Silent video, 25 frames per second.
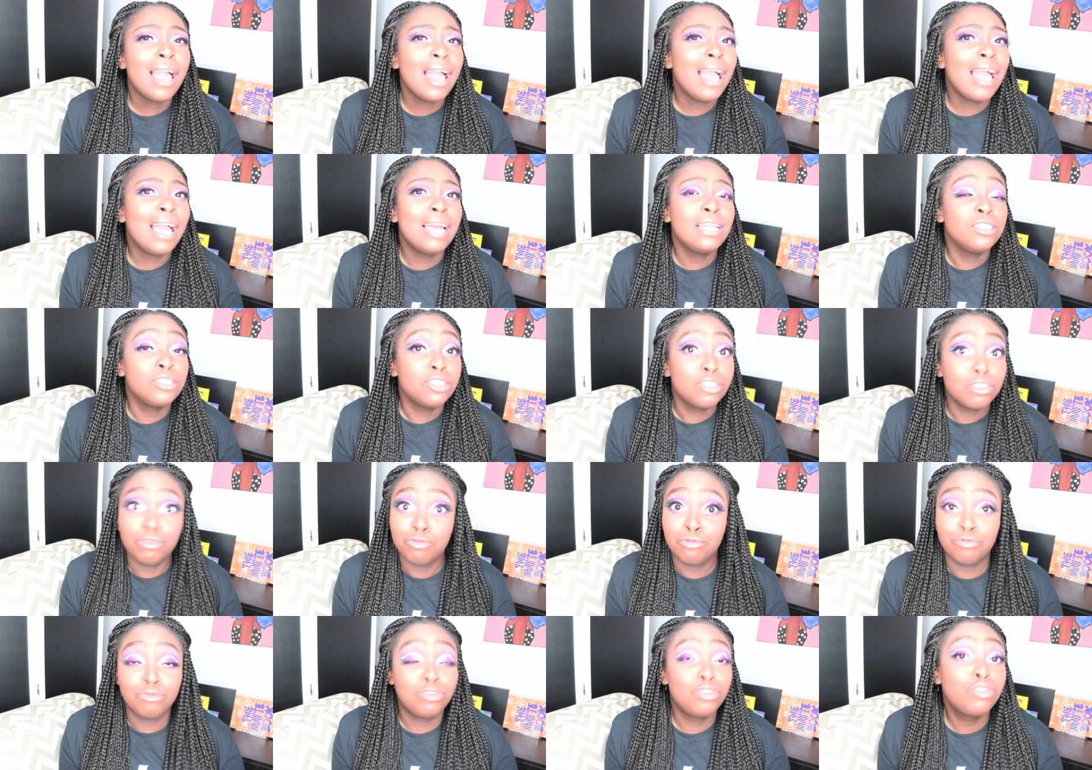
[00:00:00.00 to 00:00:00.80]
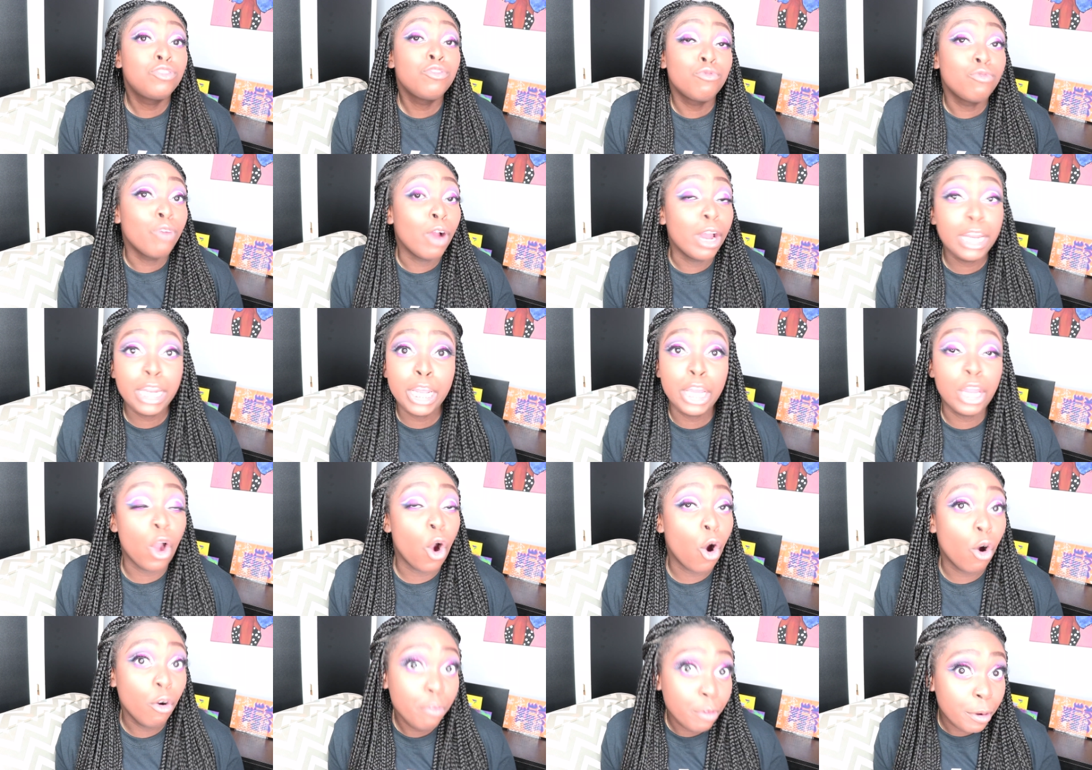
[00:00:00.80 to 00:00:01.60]
and running
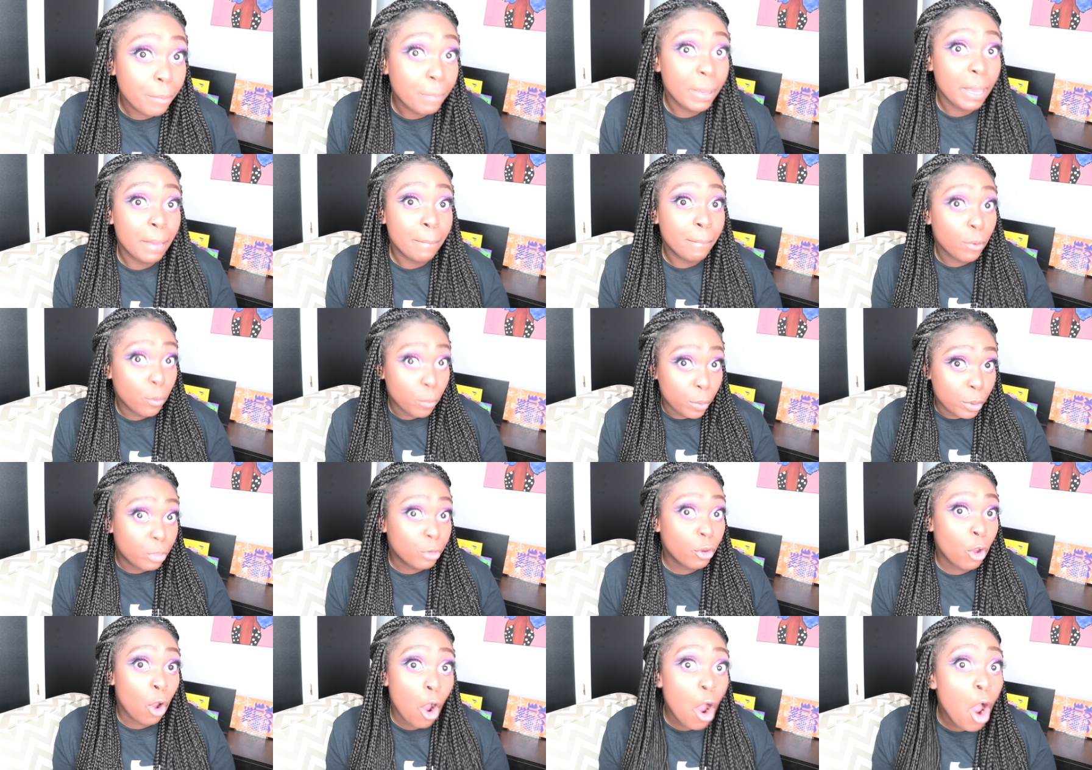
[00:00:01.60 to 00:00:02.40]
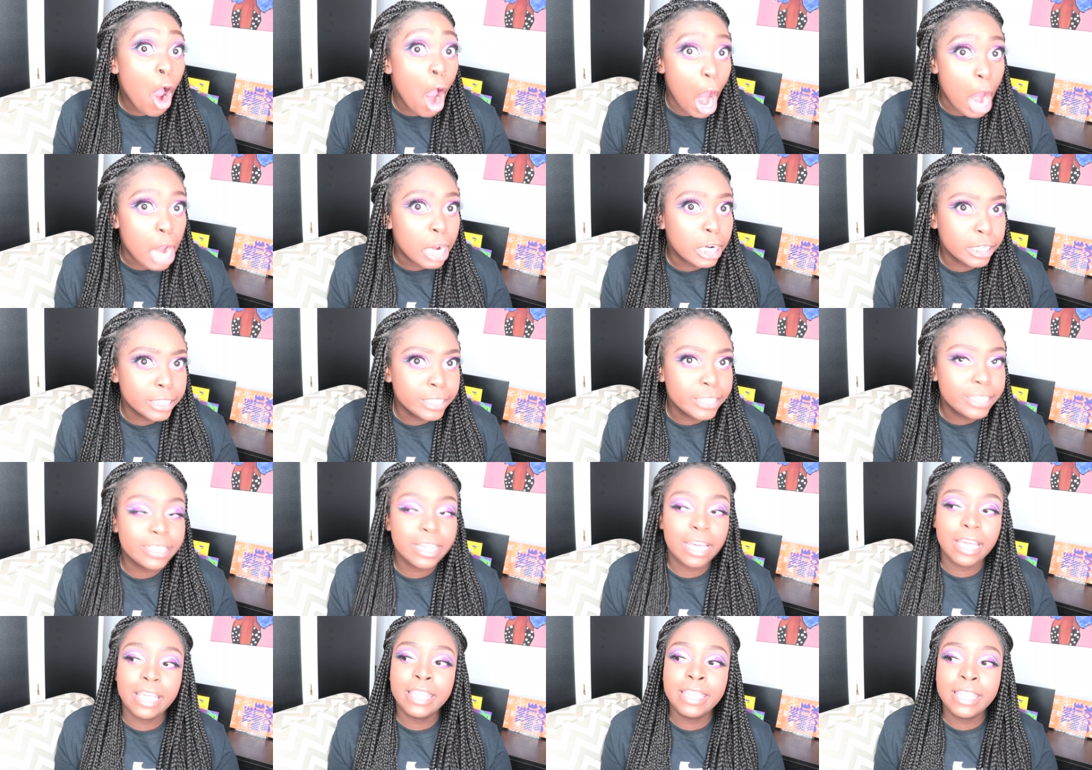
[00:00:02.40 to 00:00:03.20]
over people with
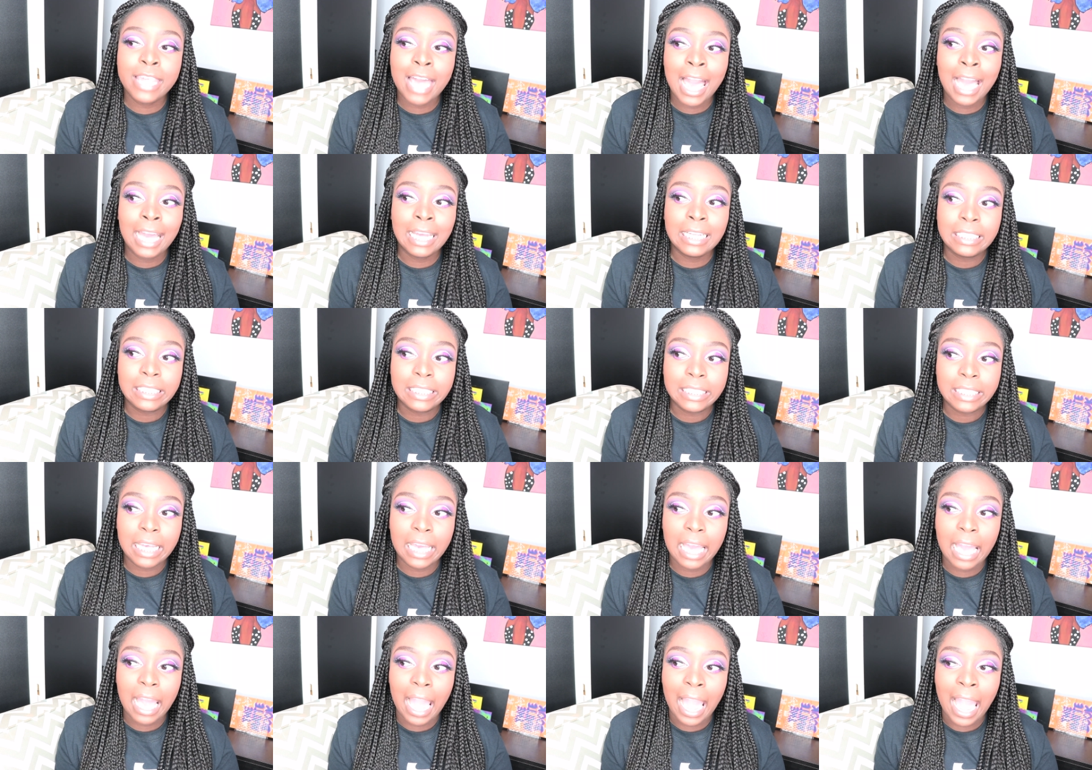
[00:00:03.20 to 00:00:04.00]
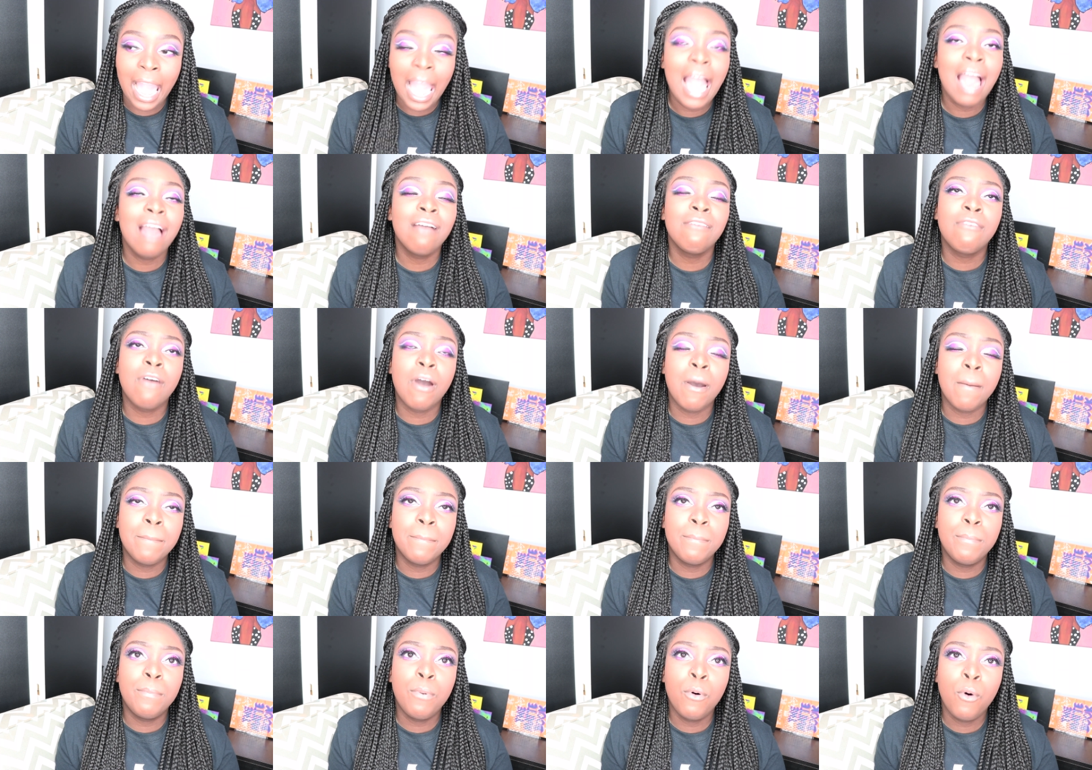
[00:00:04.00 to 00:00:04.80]
cars that have a
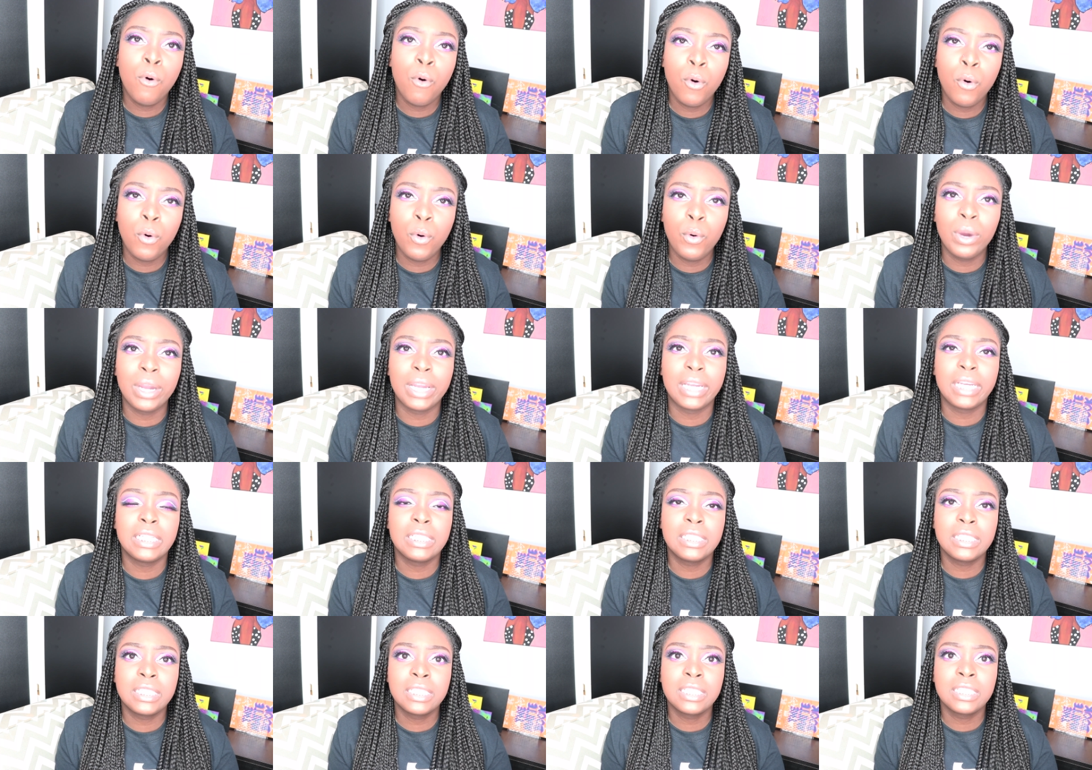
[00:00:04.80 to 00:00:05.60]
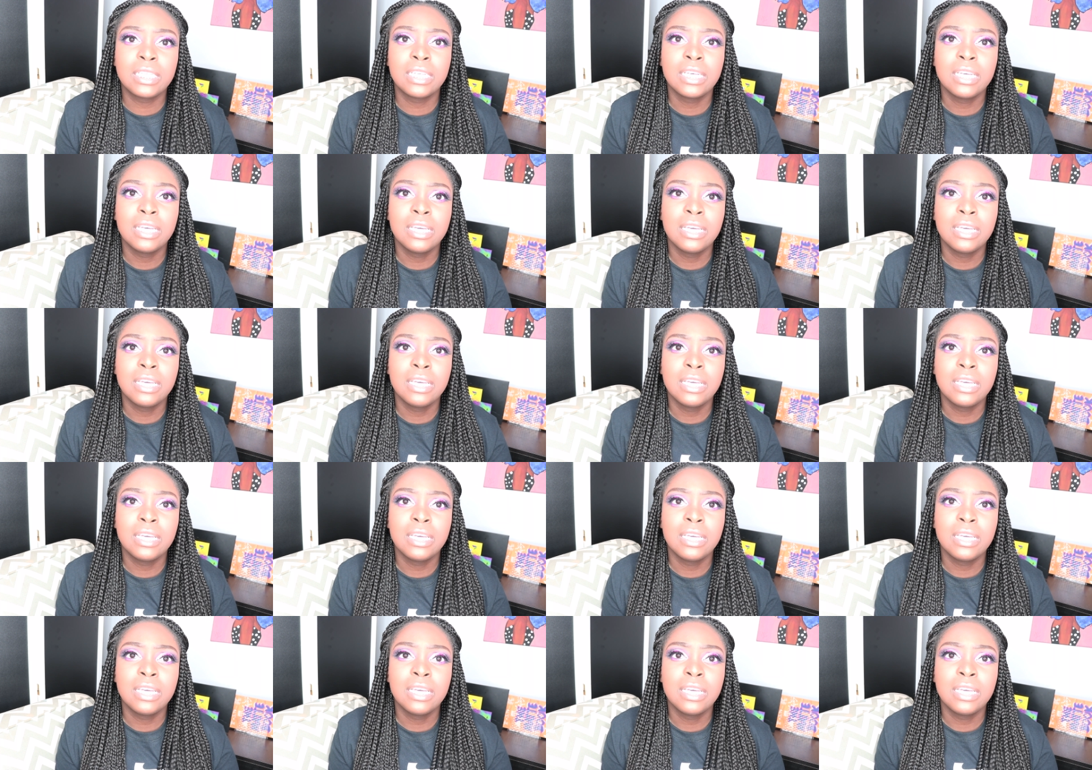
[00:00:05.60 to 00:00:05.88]
point.